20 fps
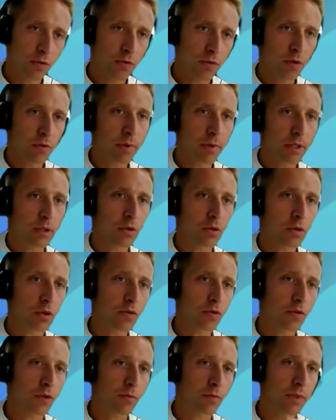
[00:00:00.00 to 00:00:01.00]
of view, but
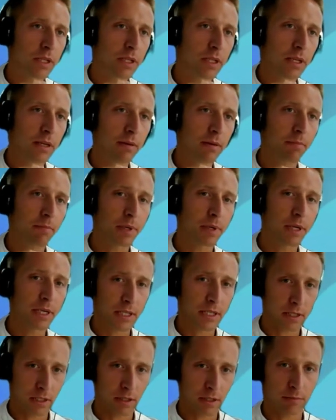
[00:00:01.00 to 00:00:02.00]
also from the
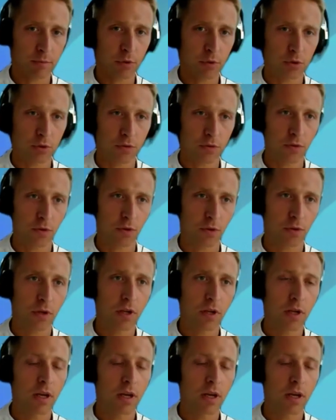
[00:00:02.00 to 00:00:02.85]
personal point of view.